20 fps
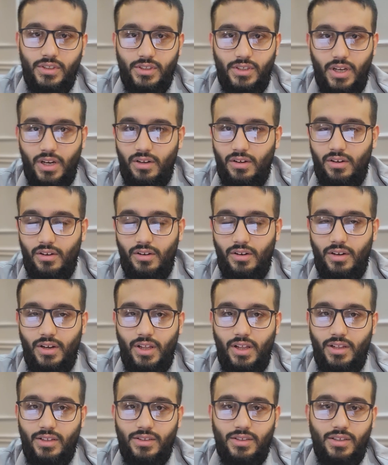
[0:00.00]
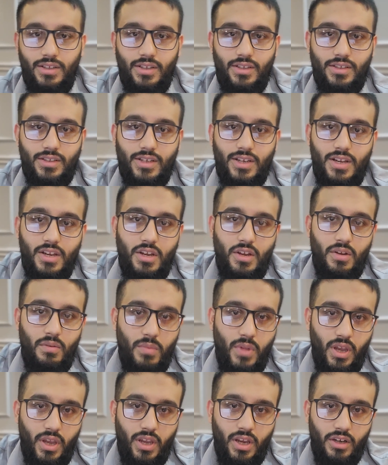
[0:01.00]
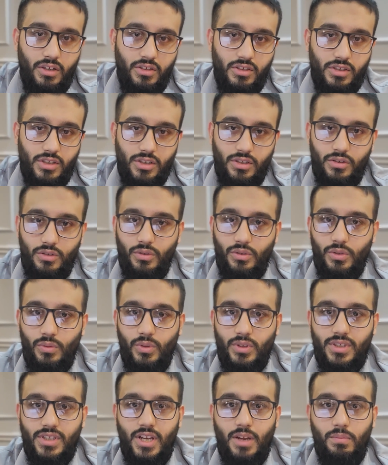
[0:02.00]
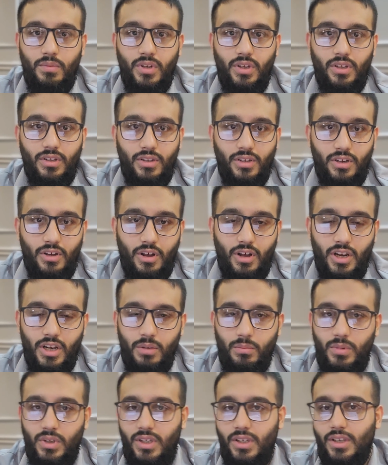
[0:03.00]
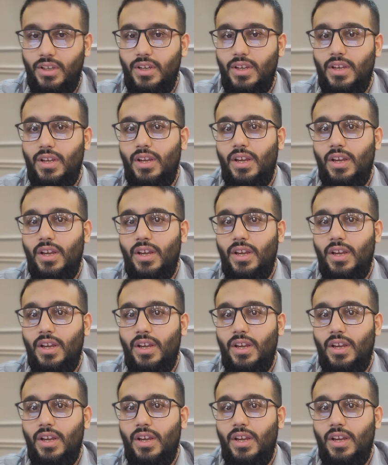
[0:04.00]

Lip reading: and technical analysis, making a decision due to what's happening in the economy,